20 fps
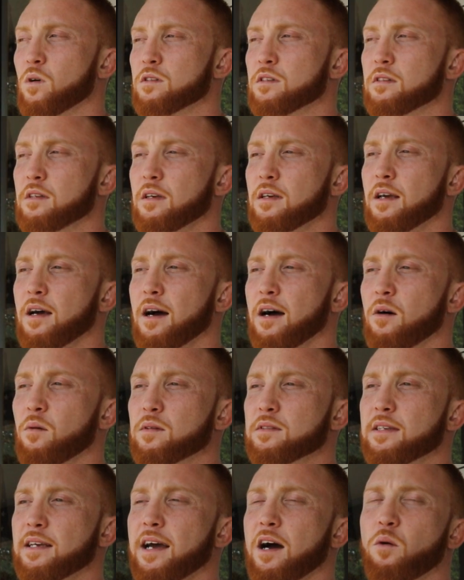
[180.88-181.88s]
Once he
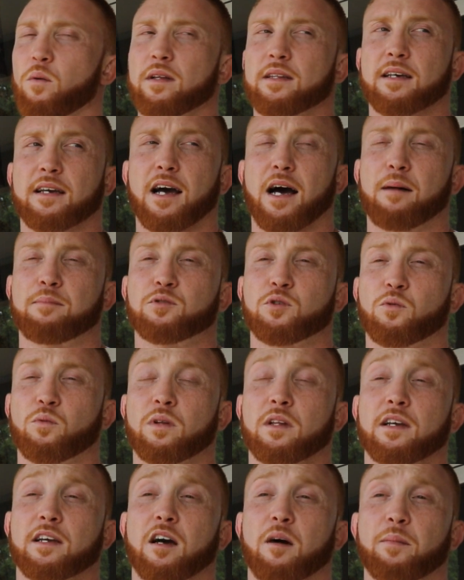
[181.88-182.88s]
got wind the cops were
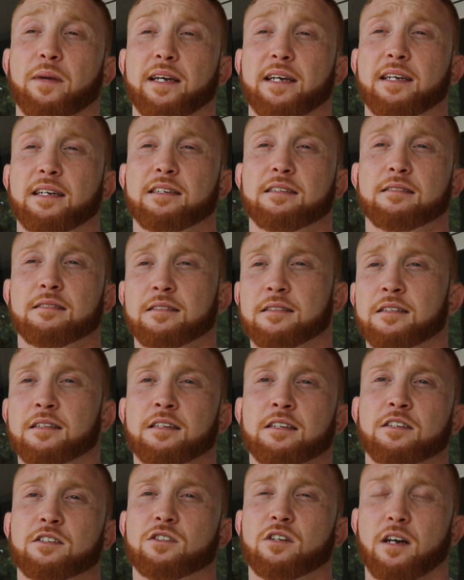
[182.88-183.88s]
really coming, he
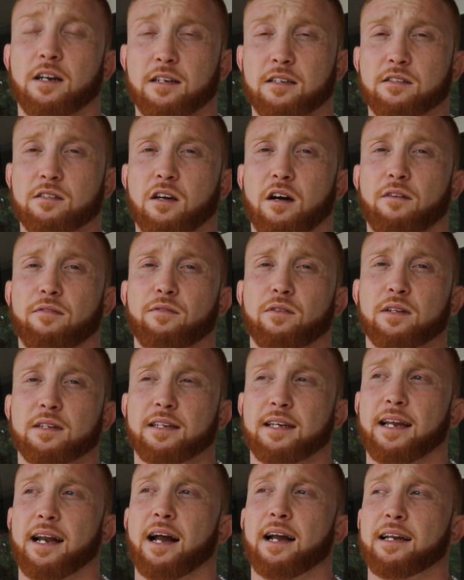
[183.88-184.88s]
tried to scuffle
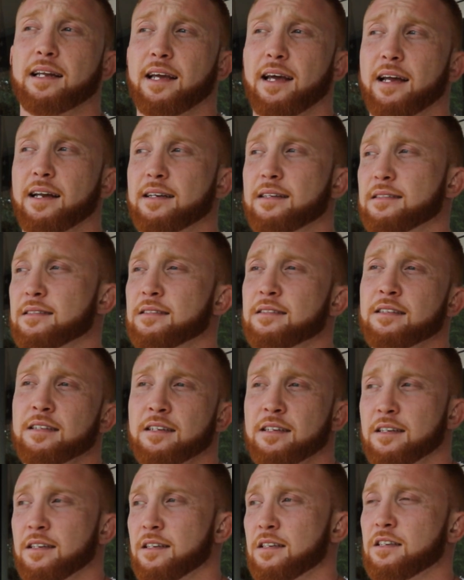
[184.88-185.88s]
and get out again, and
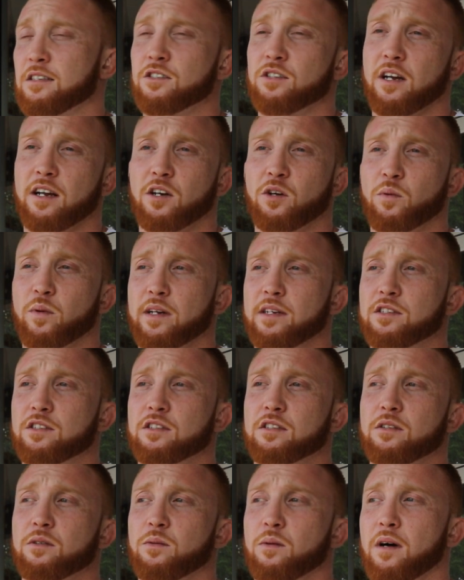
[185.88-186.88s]
tried to
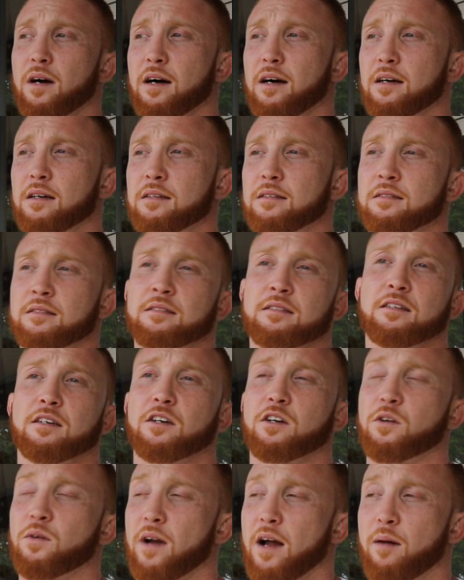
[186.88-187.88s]
reach to
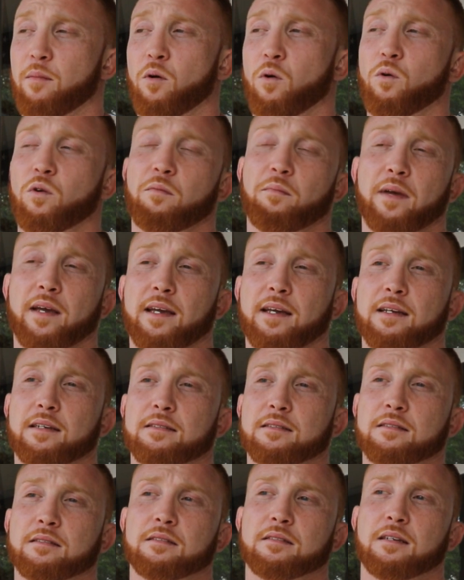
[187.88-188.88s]
grab hold of me,
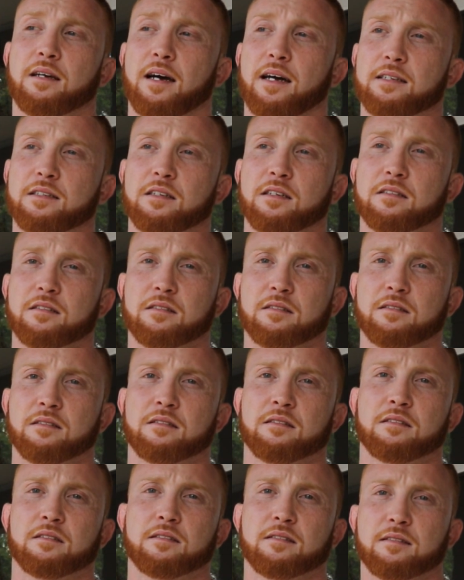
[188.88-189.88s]
and I just
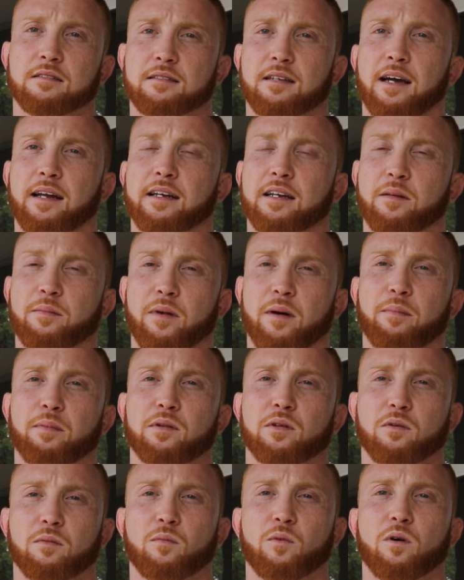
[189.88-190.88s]
tightened him up
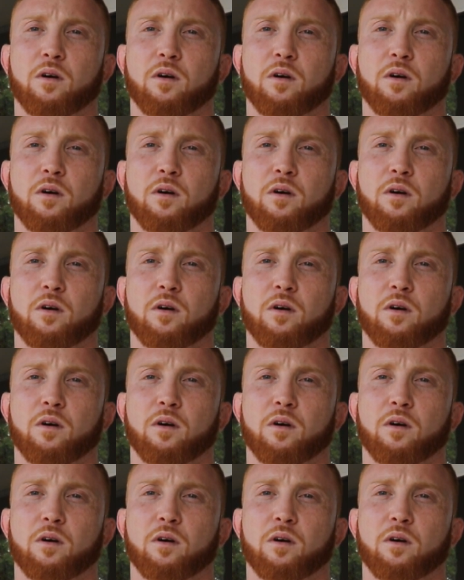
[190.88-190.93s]
a little